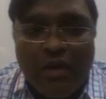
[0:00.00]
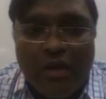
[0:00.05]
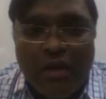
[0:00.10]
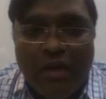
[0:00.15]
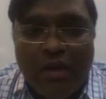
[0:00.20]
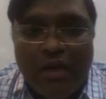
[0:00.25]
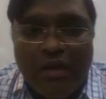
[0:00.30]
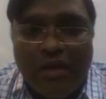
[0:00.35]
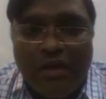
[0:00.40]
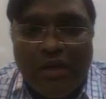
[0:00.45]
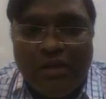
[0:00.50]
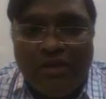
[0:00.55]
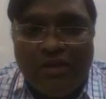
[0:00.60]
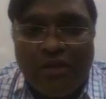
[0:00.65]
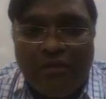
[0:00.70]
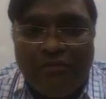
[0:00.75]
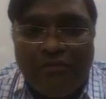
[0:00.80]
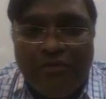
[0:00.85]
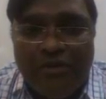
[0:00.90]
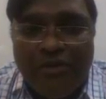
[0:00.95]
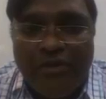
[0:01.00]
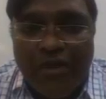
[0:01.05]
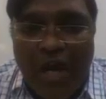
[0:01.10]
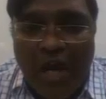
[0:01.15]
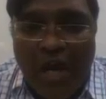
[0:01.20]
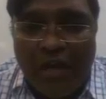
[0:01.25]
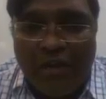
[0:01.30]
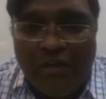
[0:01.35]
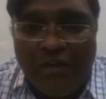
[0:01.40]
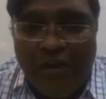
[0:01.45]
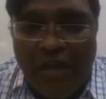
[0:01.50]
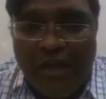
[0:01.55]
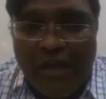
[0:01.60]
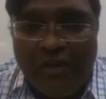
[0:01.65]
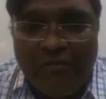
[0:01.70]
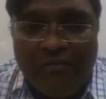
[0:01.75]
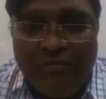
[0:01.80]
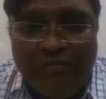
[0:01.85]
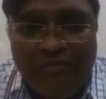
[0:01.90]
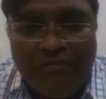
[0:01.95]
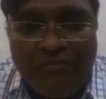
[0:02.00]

In case of dark ring,